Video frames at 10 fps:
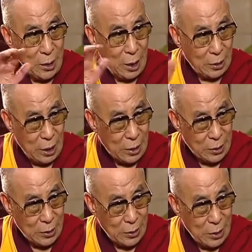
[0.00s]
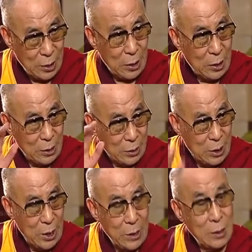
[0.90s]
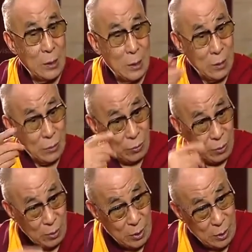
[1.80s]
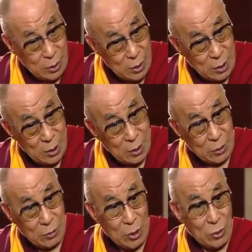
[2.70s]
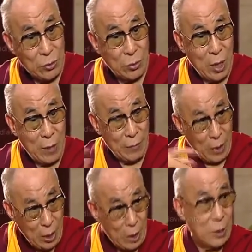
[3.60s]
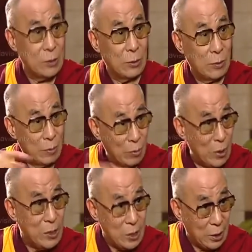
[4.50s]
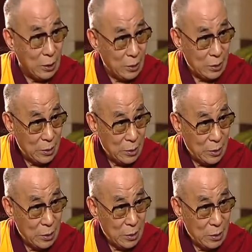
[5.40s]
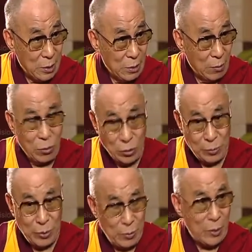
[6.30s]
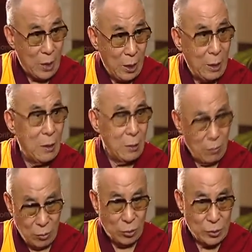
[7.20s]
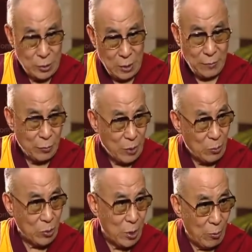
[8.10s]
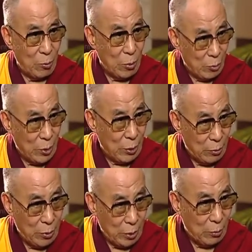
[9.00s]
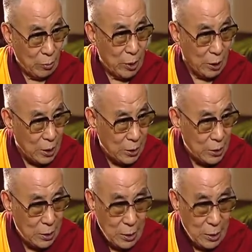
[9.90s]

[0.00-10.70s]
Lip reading: like that. Then we will going to have another sort of meeting. Of course, between there, of course, from time to time we gathered,